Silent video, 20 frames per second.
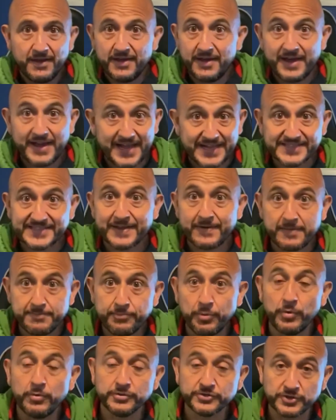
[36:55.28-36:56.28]
That's how it
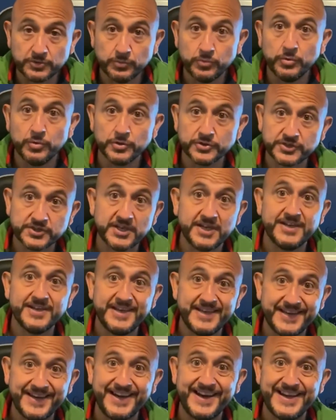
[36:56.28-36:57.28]
boils the water
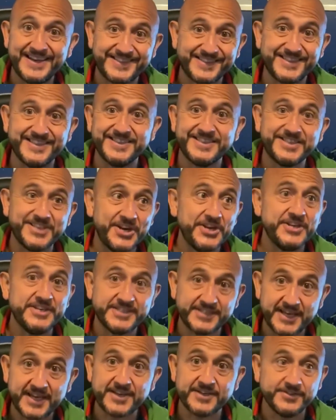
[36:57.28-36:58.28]
in less than 30
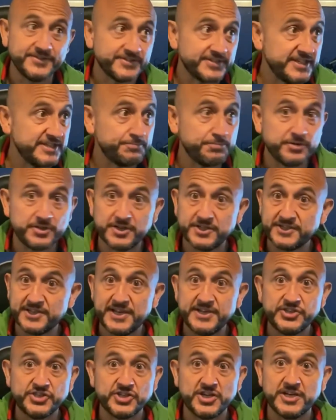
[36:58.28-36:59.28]
seconds. It's because
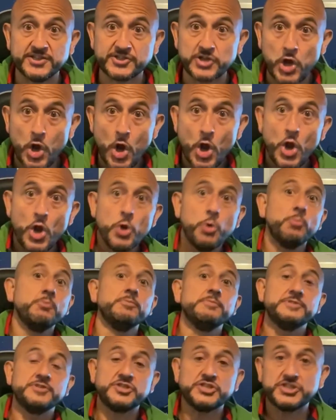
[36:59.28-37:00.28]
it just
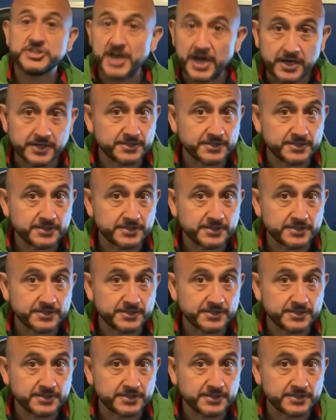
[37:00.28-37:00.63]
sucks